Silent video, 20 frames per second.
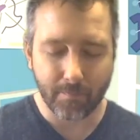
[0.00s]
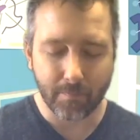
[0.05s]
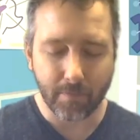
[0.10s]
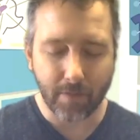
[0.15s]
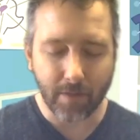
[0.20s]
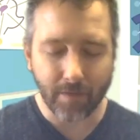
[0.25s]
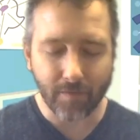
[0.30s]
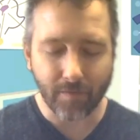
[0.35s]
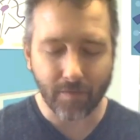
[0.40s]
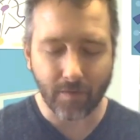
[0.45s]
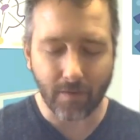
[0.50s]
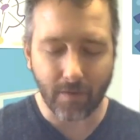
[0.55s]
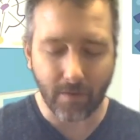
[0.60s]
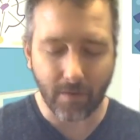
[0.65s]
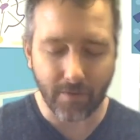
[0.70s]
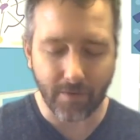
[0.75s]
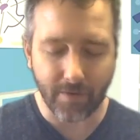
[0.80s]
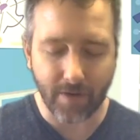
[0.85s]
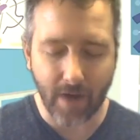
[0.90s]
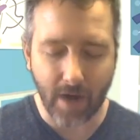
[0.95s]
Bless all
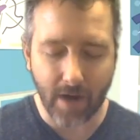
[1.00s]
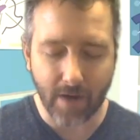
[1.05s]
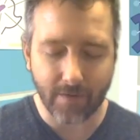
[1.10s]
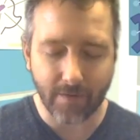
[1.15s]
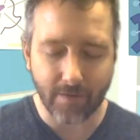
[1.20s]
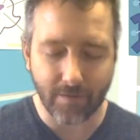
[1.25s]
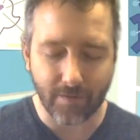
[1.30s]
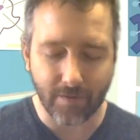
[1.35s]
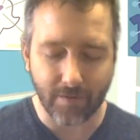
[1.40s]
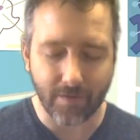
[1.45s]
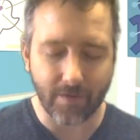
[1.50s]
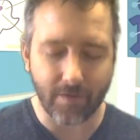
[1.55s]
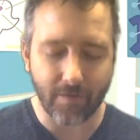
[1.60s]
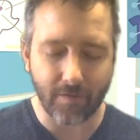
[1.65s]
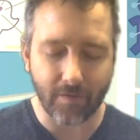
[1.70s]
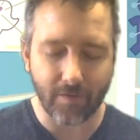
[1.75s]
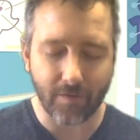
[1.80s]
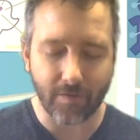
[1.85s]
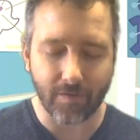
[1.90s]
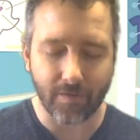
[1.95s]
the doctors and
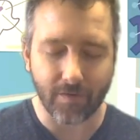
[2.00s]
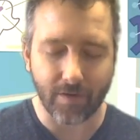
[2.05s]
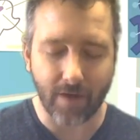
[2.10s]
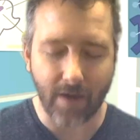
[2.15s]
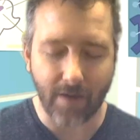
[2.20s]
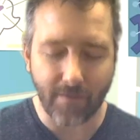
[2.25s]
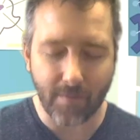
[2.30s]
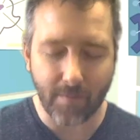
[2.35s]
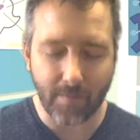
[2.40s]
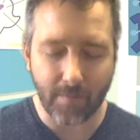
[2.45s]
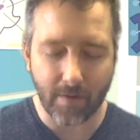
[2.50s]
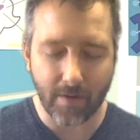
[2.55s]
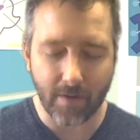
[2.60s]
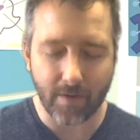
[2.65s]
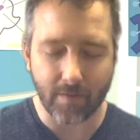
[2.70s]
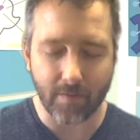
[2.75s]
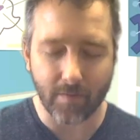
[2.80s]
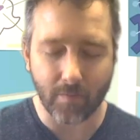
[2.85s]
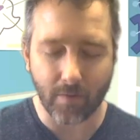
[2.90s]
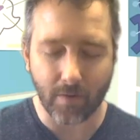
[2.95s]
nurses and everybody
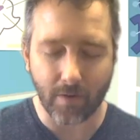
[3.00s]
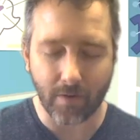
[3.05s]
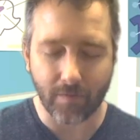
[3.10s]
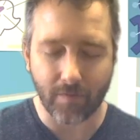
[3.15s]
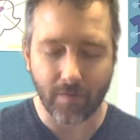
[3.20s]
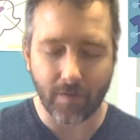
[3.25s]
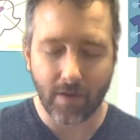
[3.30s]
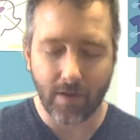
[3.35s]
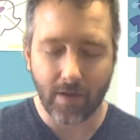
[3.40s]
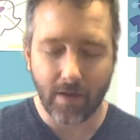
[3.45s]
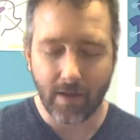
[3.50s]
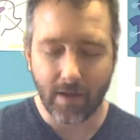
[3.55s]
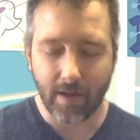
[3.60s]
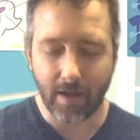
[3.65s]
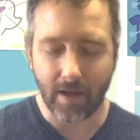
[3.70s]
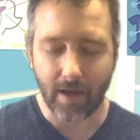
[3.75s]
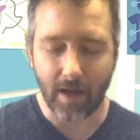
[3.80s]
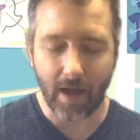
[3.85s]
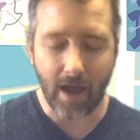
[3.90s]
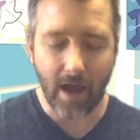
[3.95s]
who works
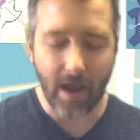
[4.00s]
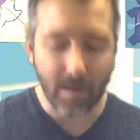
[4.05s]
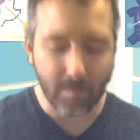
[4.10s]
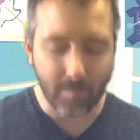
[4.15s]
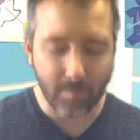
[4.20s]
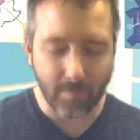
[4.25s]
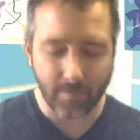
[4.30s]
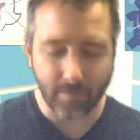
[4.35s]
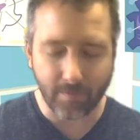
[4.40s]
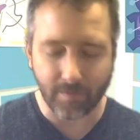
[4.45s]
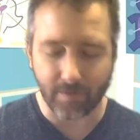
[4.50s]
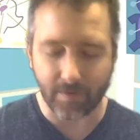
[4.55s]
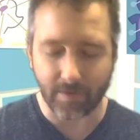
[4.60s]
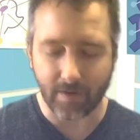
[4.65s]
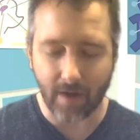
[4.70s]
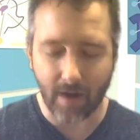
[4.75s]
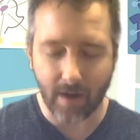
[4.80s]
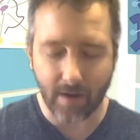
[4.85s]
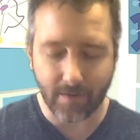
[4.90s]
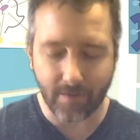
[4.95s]
in hospitals and
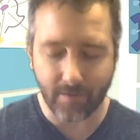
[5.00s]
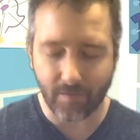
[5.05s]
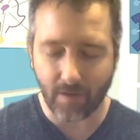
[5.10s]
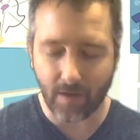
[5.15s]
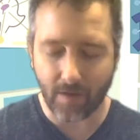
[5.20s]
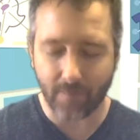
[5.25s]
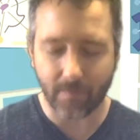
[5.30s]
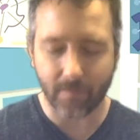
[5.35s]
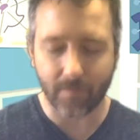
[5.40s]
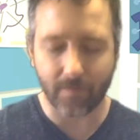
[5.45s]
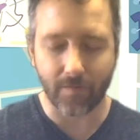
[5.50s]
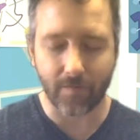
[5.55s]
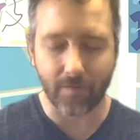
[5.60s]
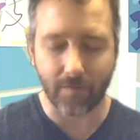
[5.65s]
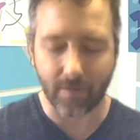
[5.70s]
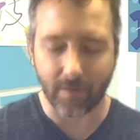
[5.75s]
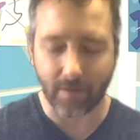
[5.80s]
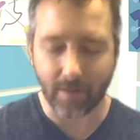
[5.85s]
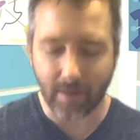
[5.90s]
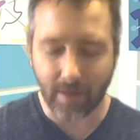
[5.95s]
doctor's offices
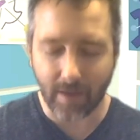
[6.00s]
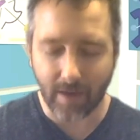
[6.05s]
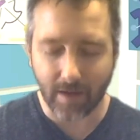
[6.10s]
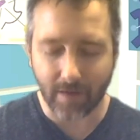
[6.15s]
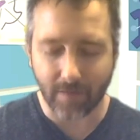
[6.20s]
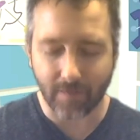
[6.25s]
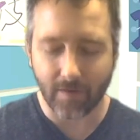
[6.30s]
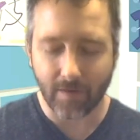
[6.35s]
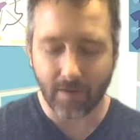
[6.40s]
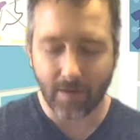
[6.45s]
and clinics,